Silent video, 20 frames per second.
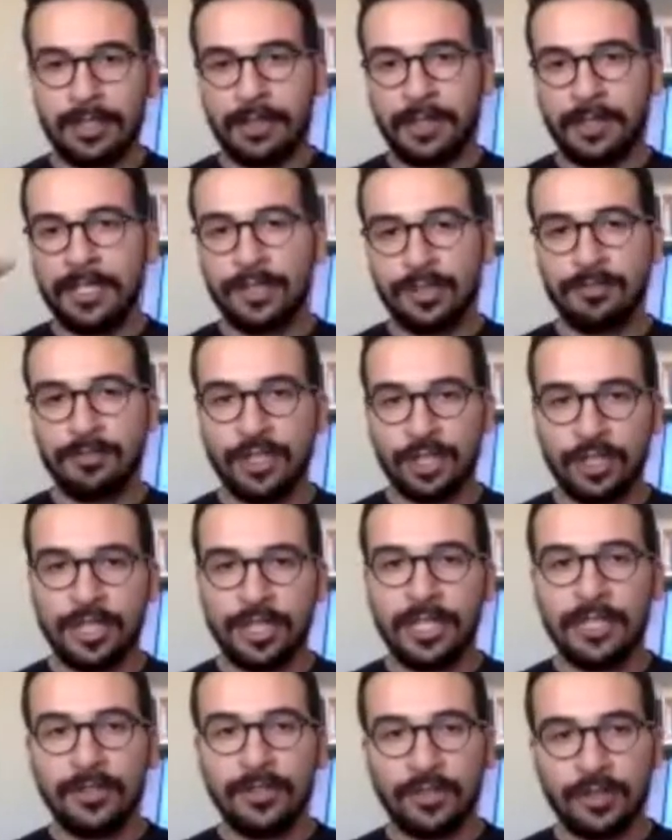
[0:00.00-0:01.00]
on each
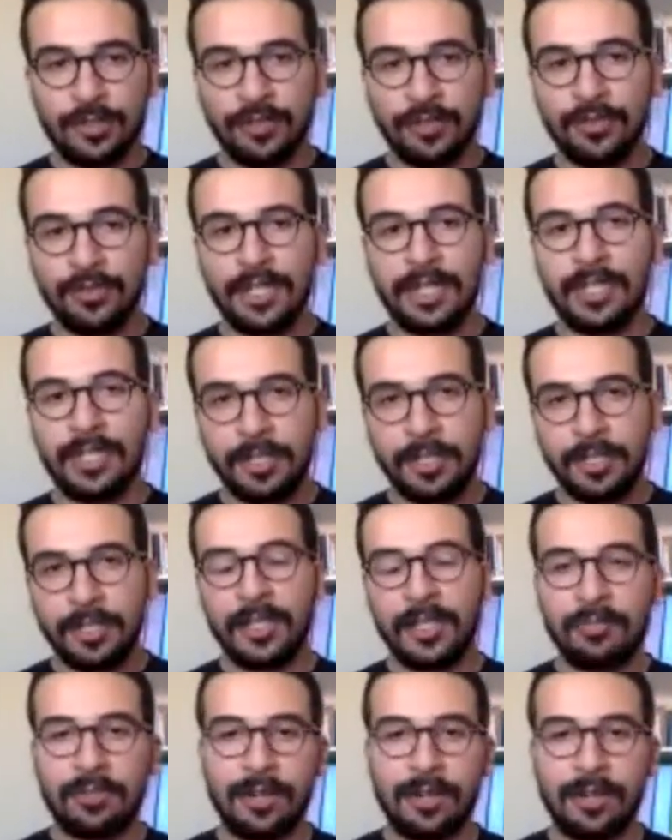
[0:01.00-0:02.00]
machine to do the spatial
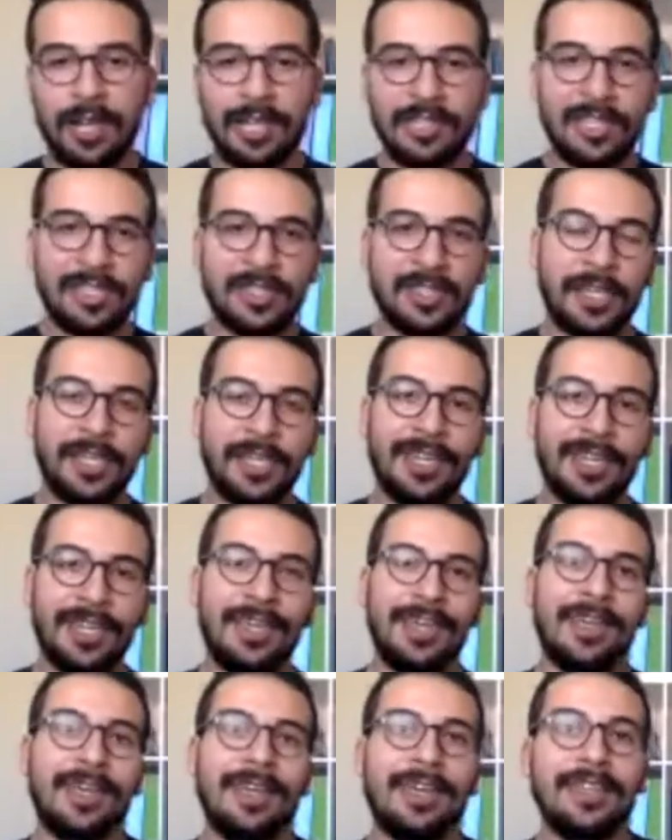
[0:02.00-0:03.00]
data processing,
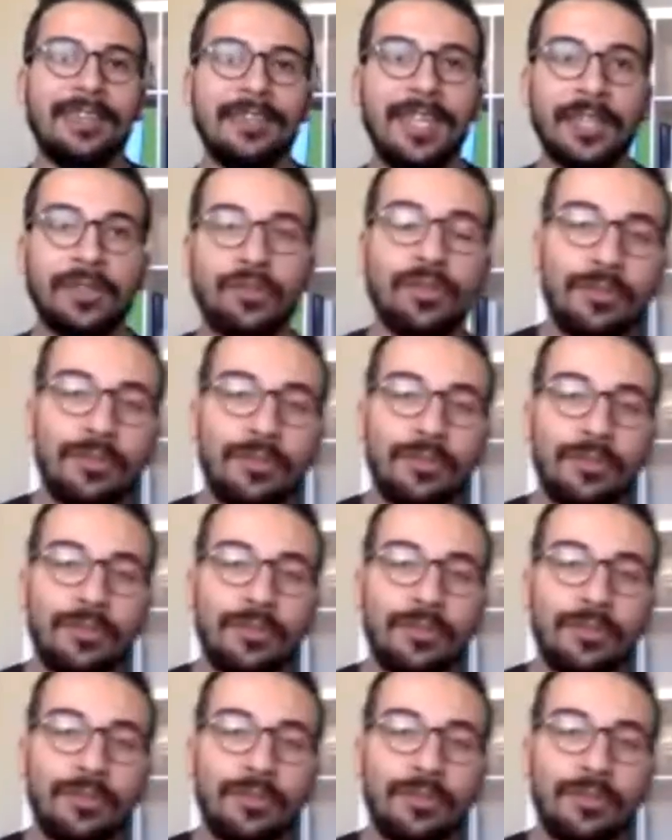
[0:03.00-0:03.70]
that will be a